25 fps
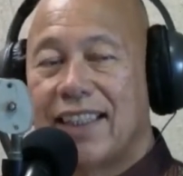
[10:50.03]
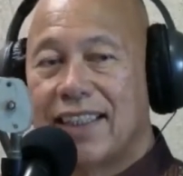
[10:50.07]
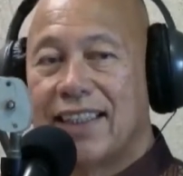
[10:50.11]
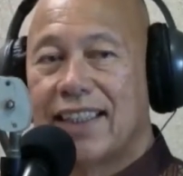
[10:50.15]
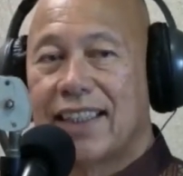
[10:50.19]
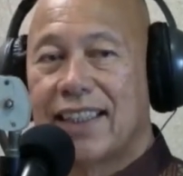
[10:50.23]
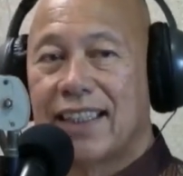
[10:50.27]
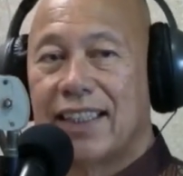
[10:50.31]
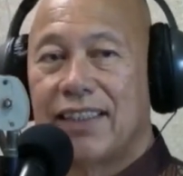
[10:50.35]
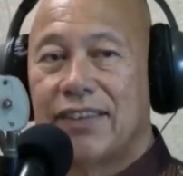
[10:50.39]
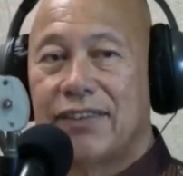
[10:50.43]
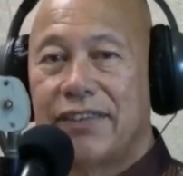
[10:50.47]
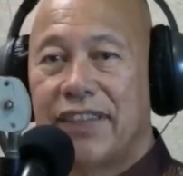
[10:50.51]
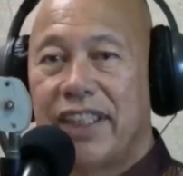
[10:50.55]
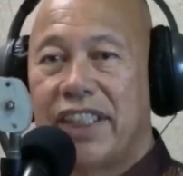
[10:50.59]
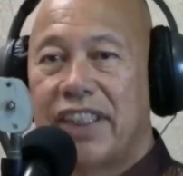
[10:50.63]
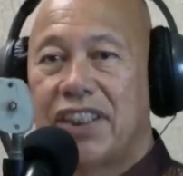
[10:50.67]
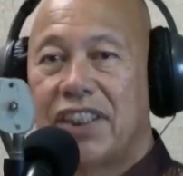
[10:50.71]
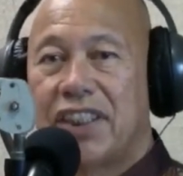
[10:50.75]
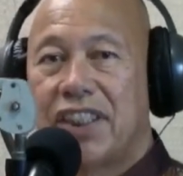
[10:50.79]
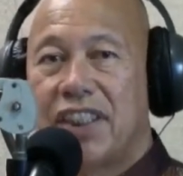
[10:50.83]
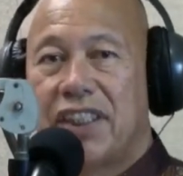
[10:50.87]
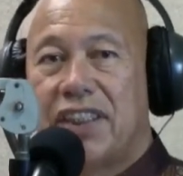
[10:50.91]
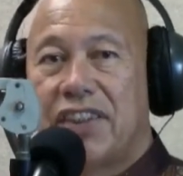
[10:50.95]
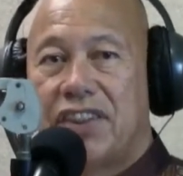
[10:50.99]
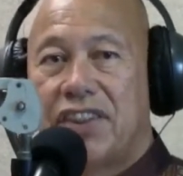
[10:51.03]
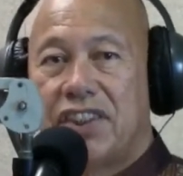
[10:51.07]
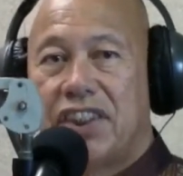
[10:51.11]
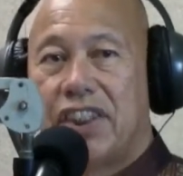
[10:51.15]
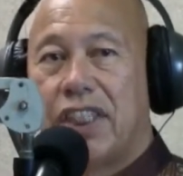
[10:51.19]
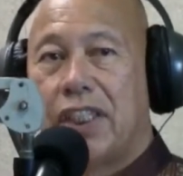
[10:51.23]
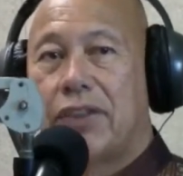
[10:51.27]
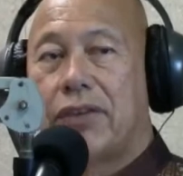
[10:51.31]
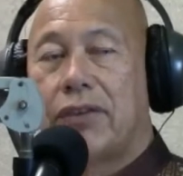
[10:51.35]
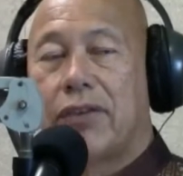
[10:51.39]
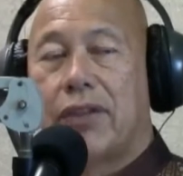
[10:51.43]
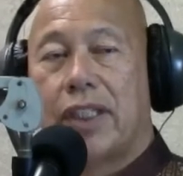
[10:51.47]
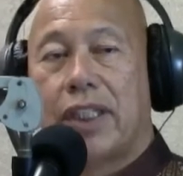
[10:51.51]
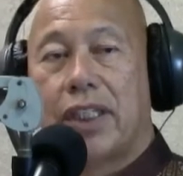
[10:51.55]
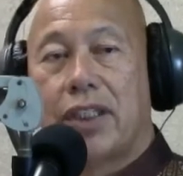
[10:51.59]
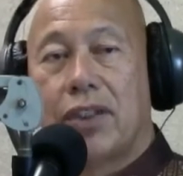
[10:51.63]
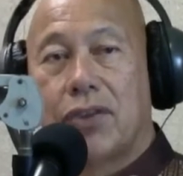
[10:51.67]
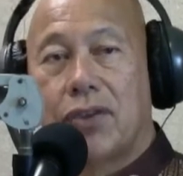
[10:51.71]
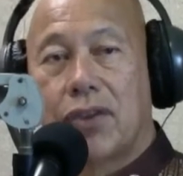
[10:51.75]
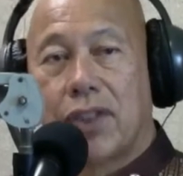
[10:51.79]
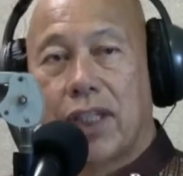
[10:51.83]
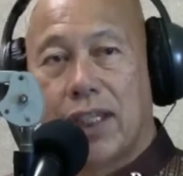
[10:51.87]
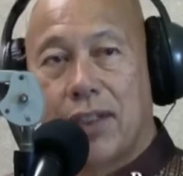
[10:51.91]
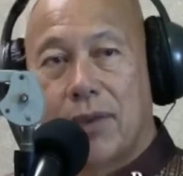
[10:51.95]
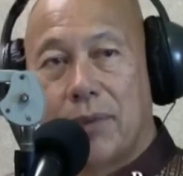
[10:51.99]
the convention is generally
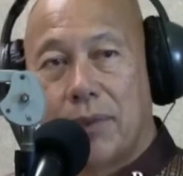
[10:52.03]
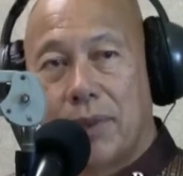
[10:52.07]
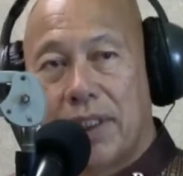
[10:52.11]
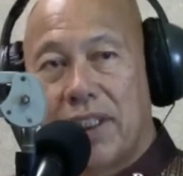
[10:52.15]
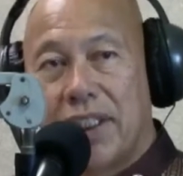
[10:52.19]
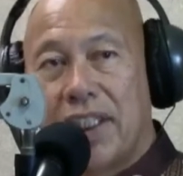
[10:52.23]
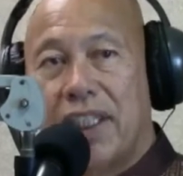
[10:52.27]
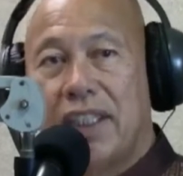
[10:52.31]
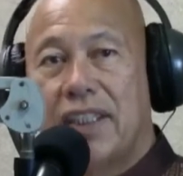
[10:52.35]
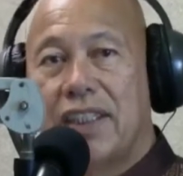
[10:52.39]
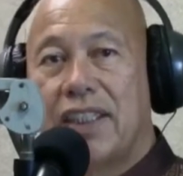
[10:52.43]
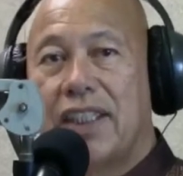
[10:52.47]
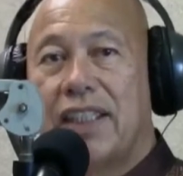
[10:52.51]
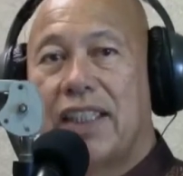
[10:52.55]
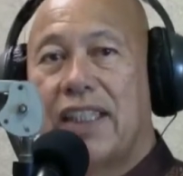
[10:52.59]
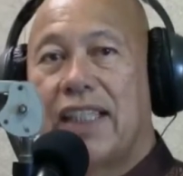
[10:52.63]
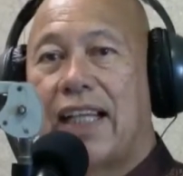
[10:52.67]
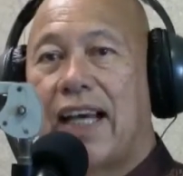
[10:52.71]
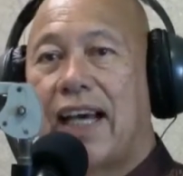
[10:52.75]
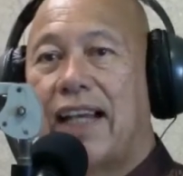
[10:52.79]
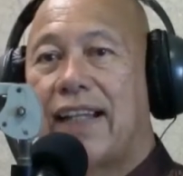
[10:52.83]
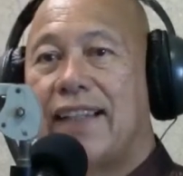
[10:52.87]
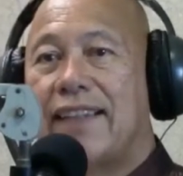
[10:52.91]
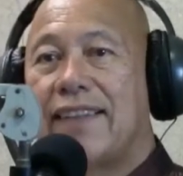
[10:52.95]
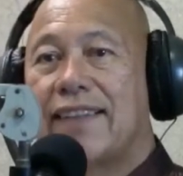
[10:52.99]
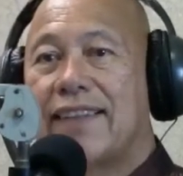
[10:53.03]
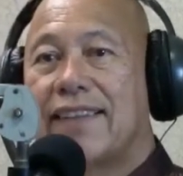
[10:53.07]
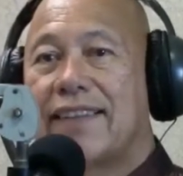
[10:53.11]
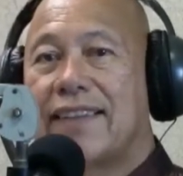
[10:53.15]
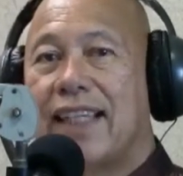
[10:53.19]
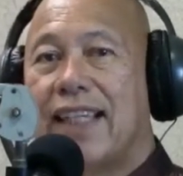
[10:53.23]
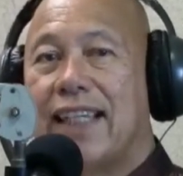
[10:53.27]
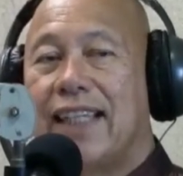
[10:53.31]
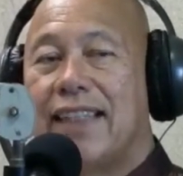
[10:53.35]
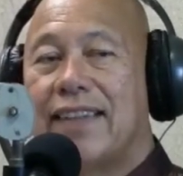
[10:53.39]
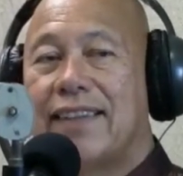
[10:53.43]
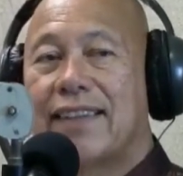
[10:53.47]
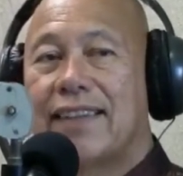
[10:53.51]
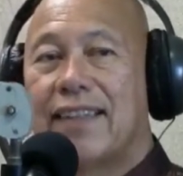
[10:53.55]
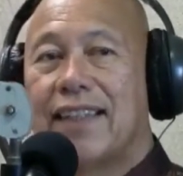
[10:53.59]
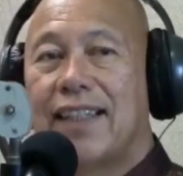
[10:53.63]
looking within the United States